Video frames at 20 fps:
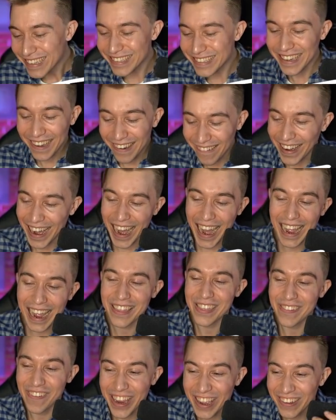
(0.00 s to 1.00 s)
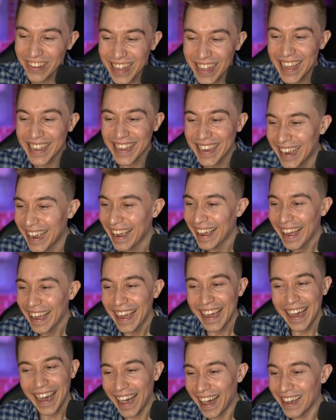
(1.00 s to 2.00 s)
So I feel like,
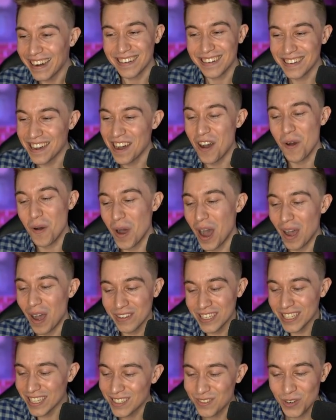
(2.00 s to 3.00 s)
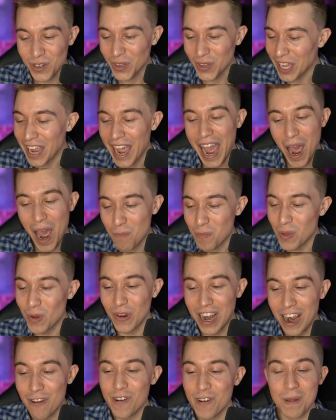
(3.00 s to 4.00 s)
I don't know, I'm just really happy
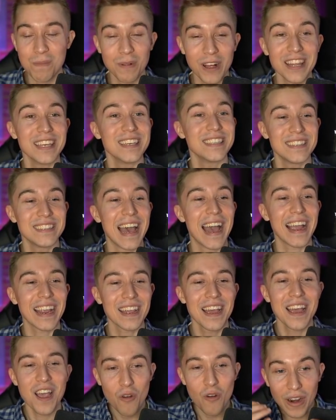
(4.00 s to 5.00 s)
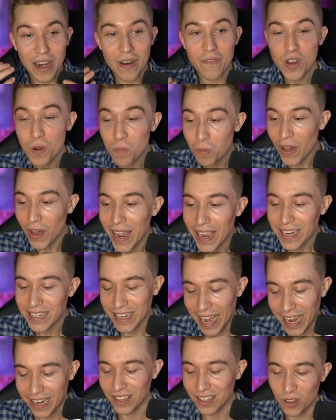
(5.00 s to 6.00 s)
whenever I play this deck. Whenever you play a
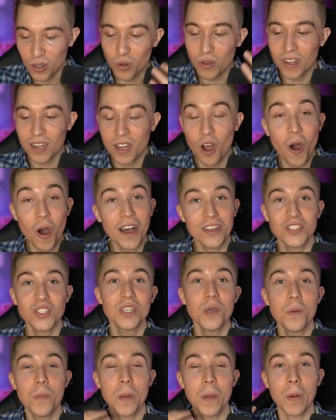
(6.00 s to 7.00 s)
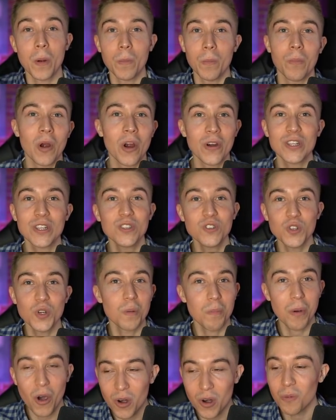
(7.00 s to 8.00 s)
deck that you can constantly be bombarding your
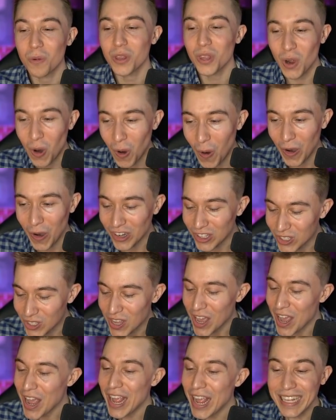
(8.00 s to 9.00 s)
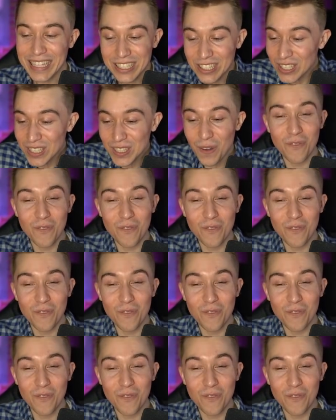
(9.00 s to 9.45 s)
opponent with cards, it's just a